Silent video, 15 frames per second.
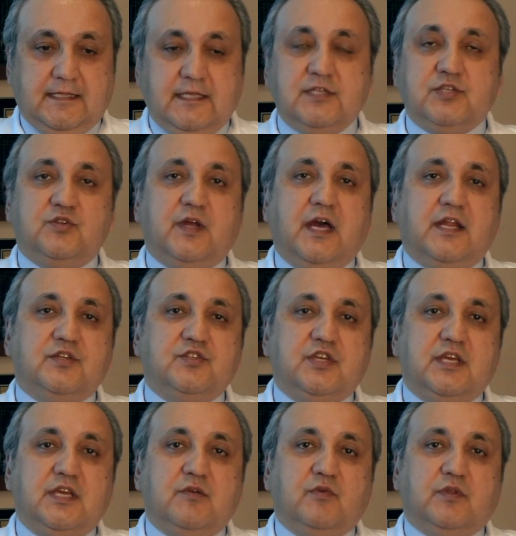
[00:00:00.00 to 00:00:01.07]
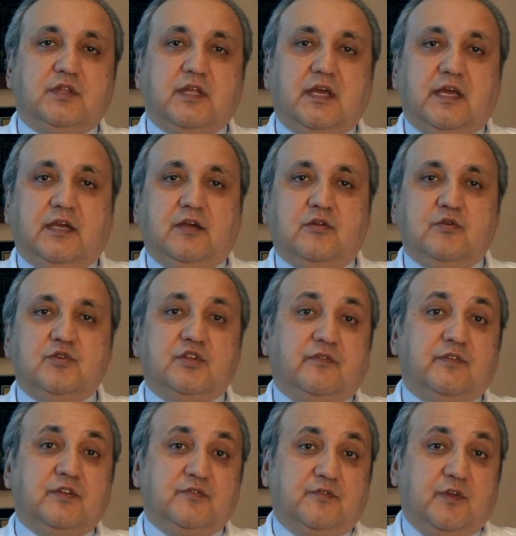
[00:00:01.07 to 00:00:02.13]
This strategy with inclusion
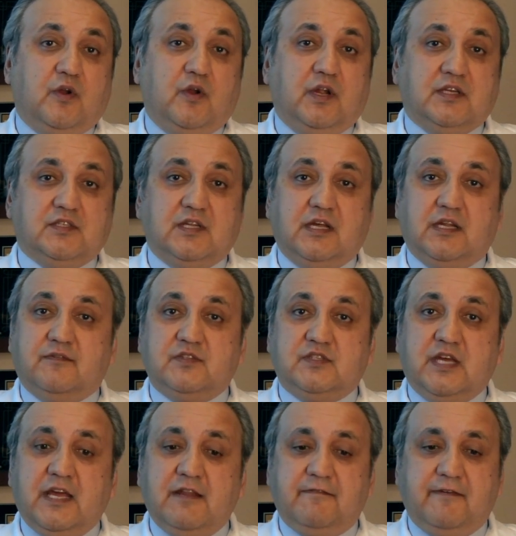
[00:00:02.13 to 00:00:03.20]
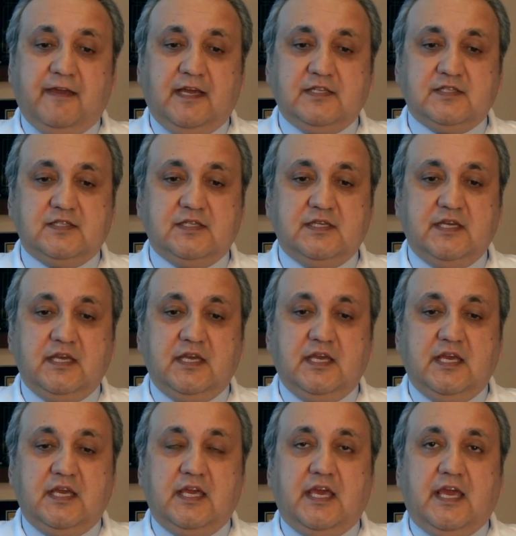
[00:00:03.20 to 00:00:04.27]
of interferon has a lot of side effects,
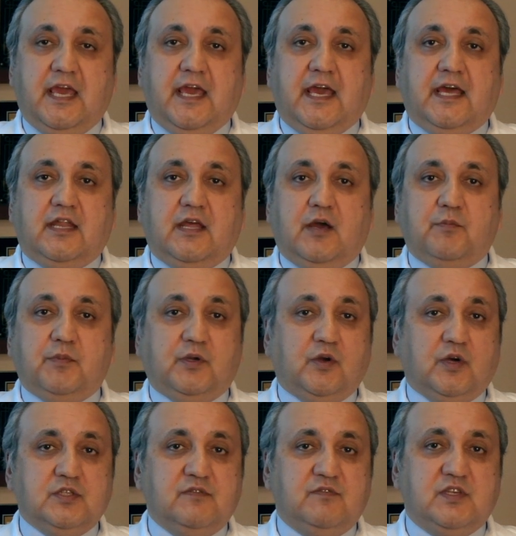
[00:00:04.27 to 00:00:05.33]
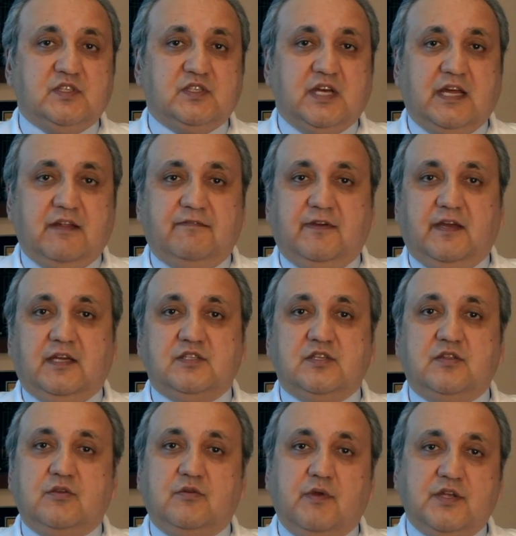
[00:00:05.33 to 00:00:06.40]
and because of these side effects
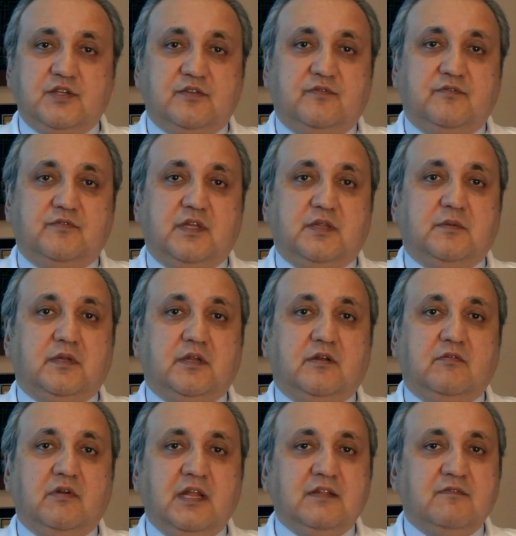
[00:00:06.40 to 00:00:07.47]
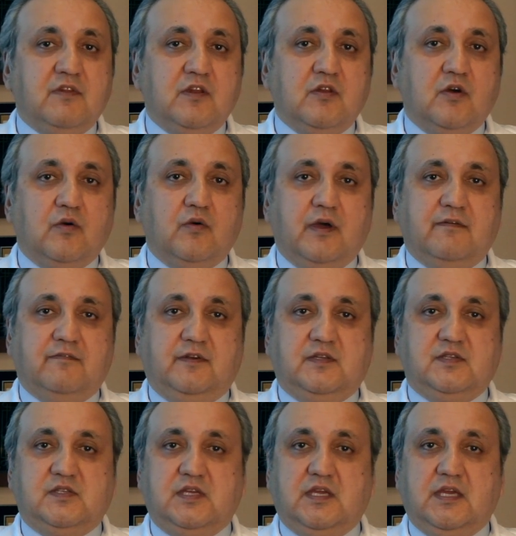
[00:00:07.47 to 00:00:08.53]
and duration of treatment and relatively low
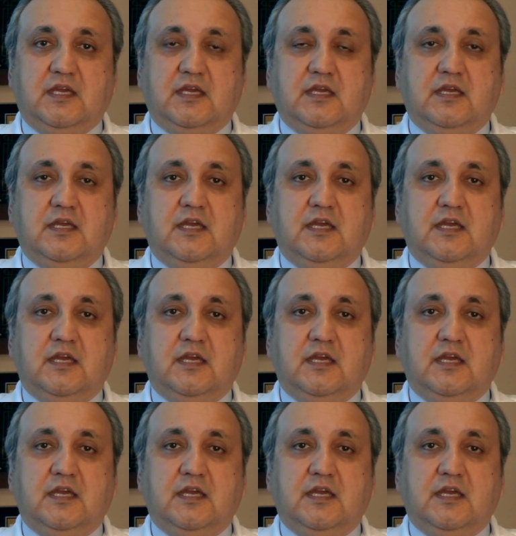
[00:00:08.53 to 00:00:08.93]
efficacy,